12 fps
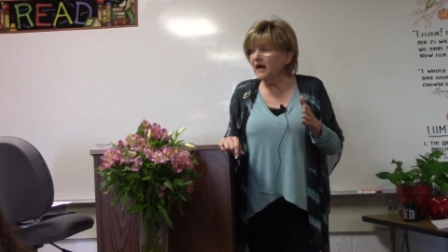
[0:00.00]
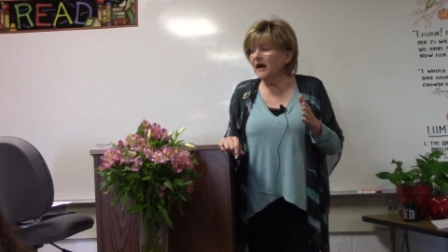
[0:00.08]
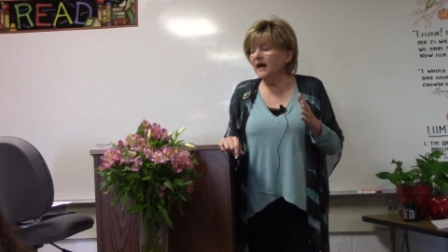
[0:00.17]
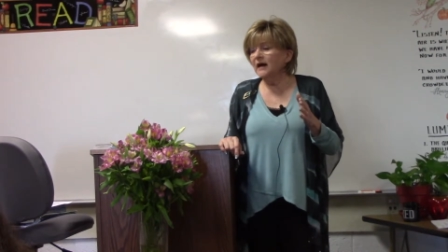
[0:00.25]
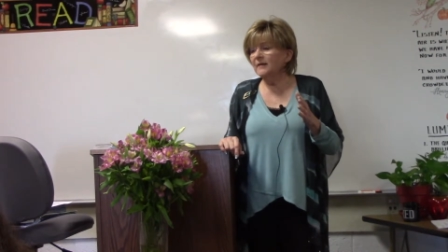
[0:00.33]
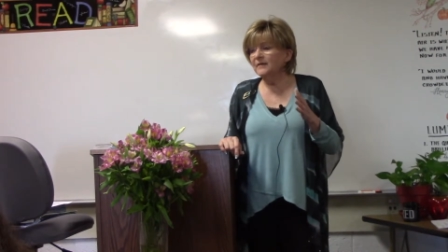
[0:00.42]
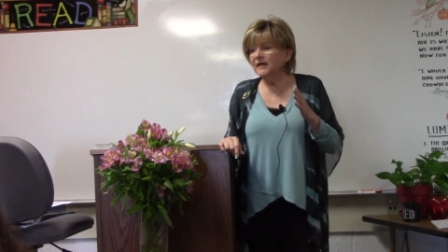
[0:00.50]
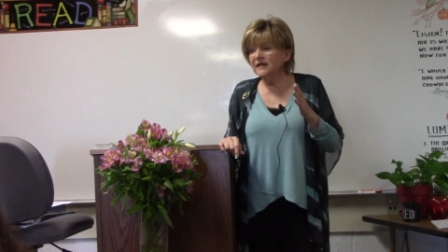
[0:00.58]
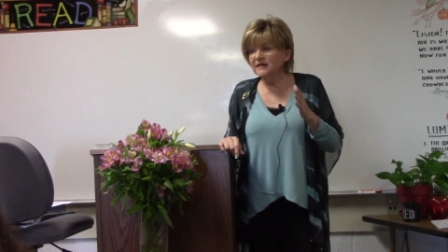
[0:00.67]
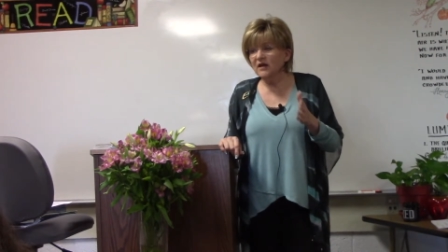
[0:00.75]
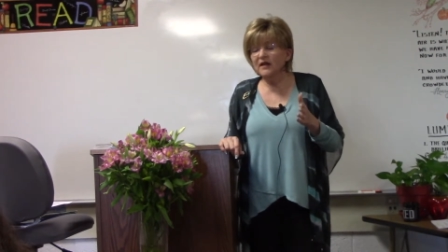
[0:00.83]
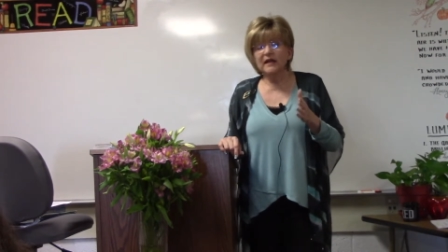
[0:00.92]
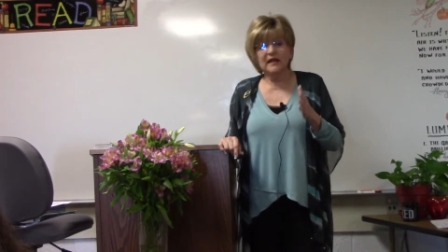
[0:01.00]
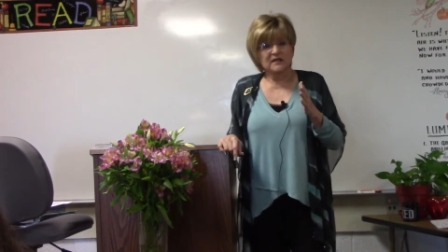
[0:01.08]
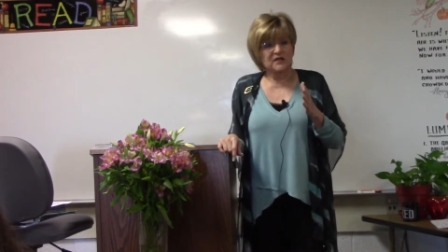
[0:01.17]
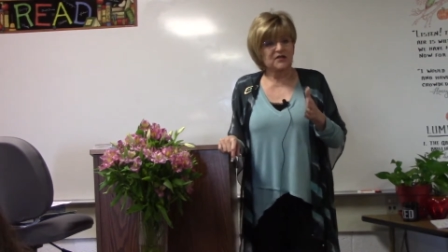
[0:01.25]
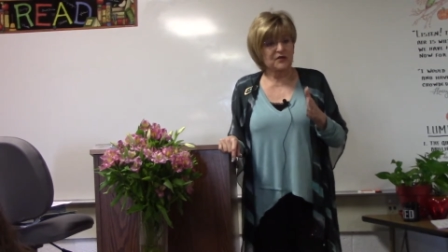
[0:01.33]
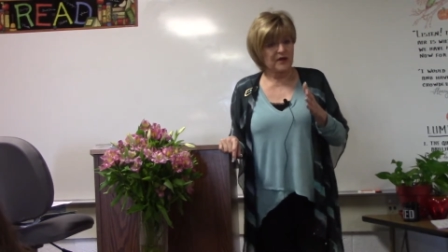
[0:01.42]
um, he's going to get
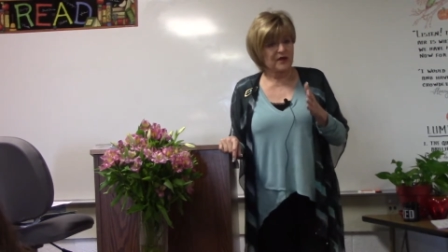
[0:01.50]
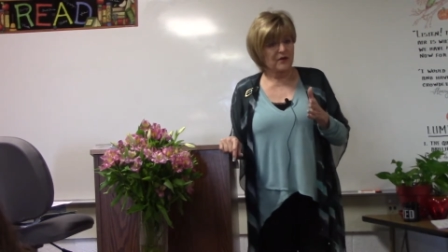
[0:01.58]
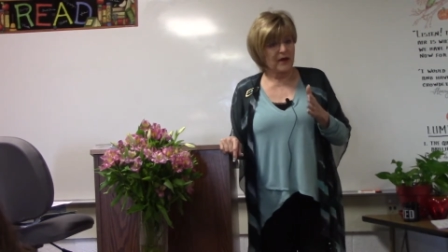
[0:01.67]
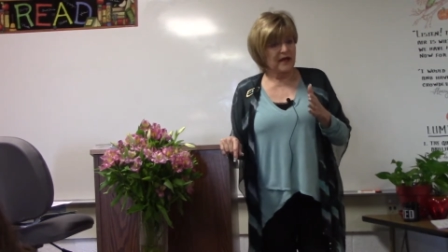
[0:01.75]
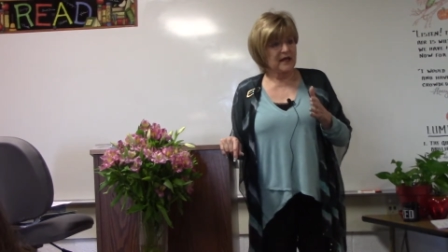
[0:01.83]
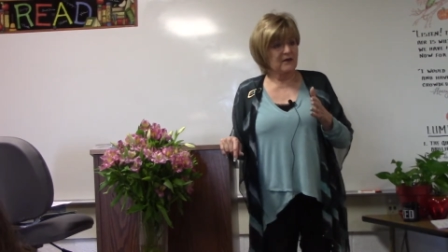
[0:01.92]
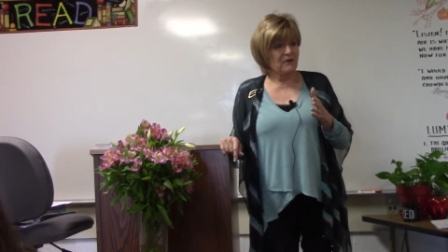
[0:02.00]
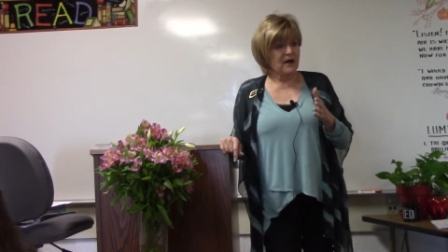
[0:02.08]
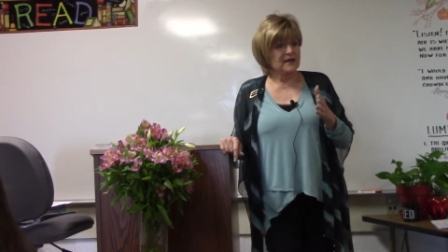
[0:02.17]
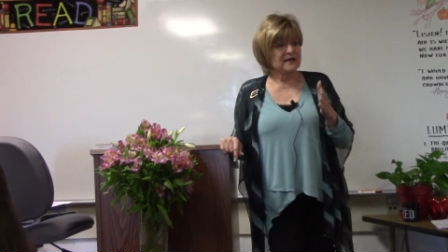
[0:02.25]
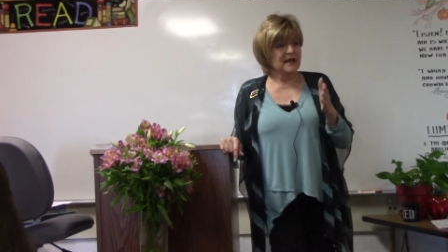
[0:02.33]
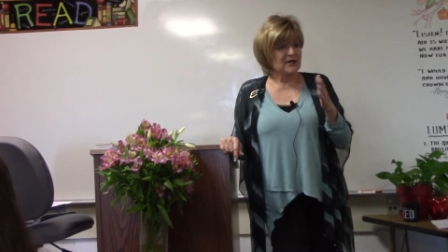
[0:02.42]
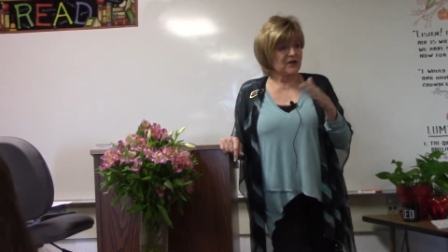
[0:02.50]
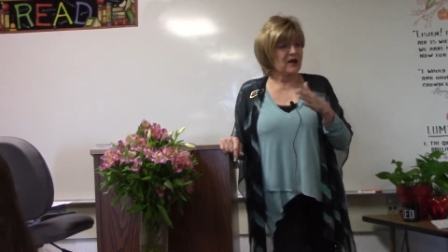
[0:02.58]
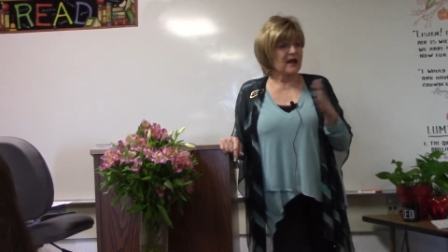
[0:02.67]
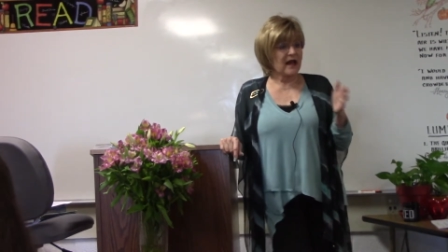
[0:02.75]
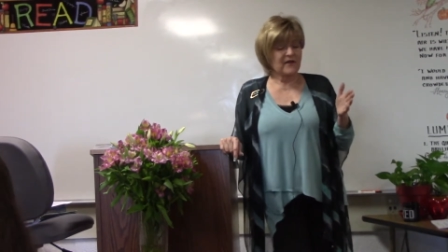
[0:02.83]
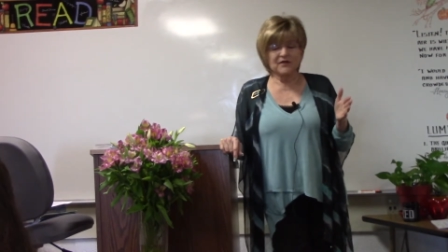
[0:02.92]
to do it the way he wants, and you're
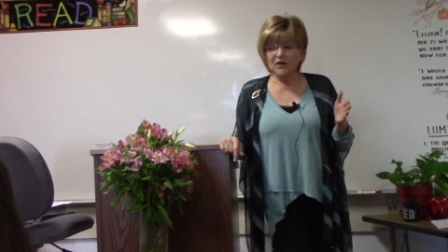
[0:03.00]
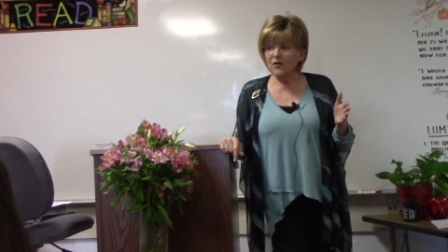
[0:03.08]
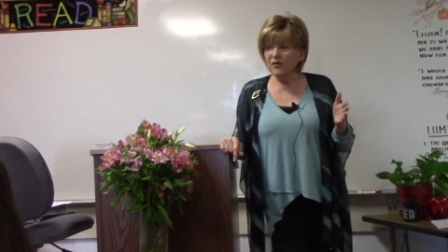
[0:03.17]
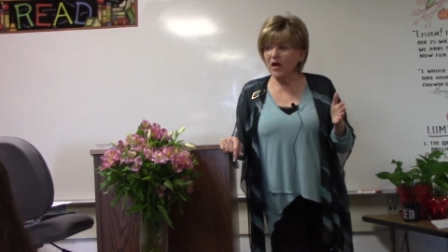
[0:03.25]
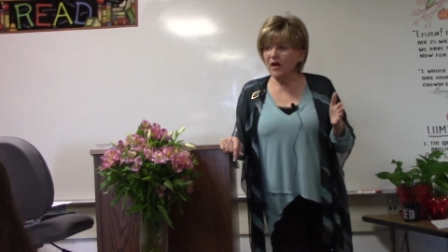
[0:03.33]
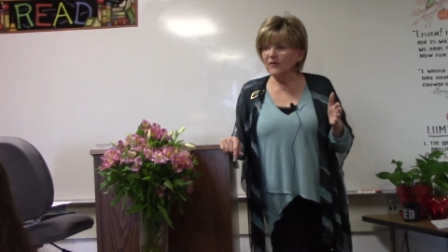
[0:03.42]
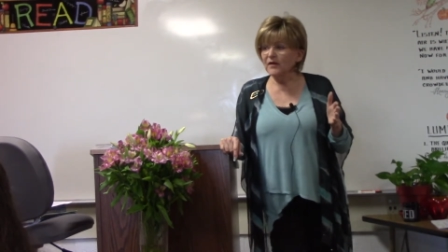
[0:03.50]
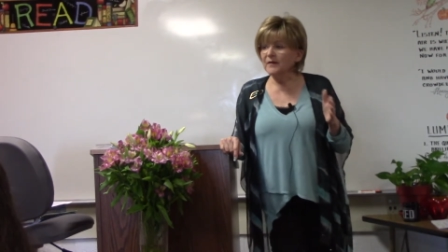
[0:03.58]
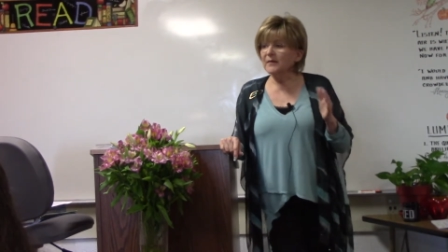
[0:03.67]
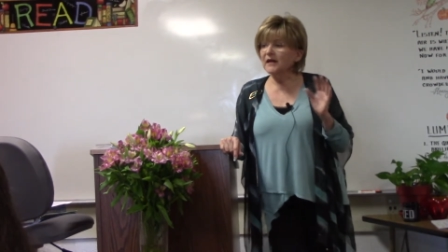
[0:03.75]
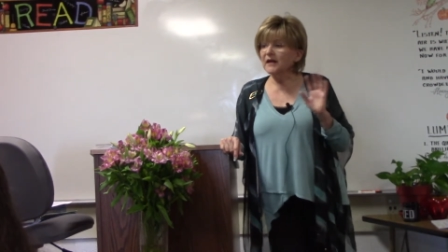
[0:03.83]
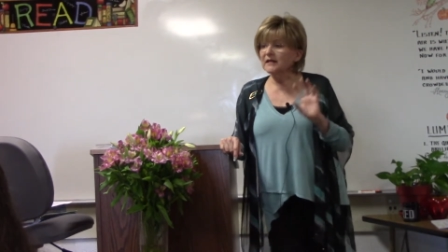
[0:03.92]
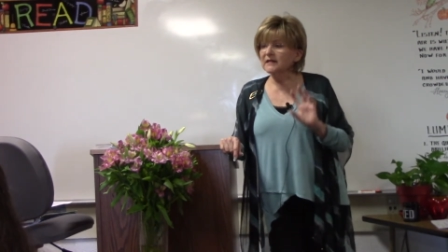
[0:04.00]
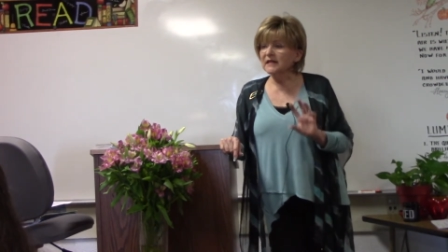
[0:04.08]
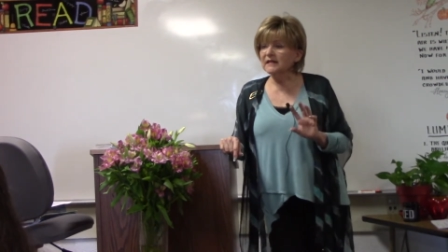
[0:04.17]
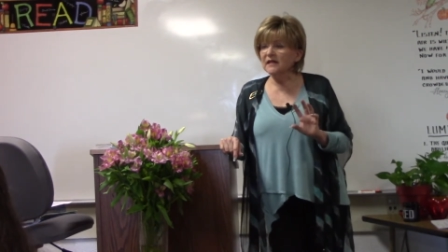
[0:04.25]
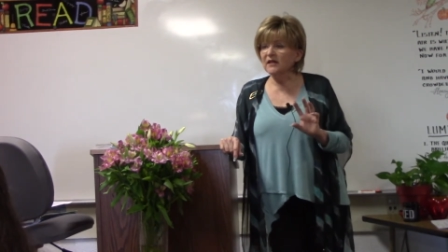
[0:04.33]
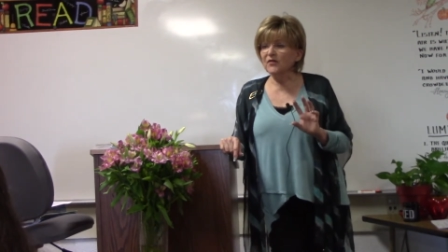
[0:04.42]
going to have to go along with it because
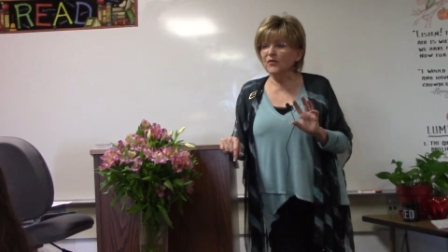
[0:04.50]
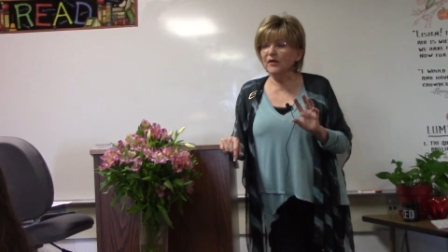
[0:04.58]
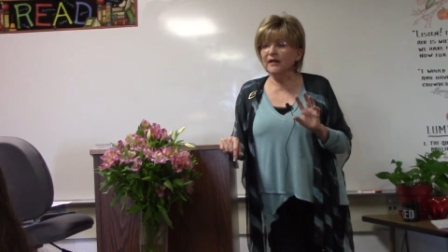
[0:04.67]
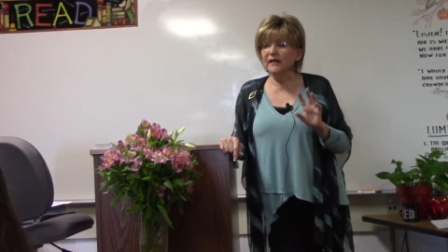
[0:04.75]
he's the authority.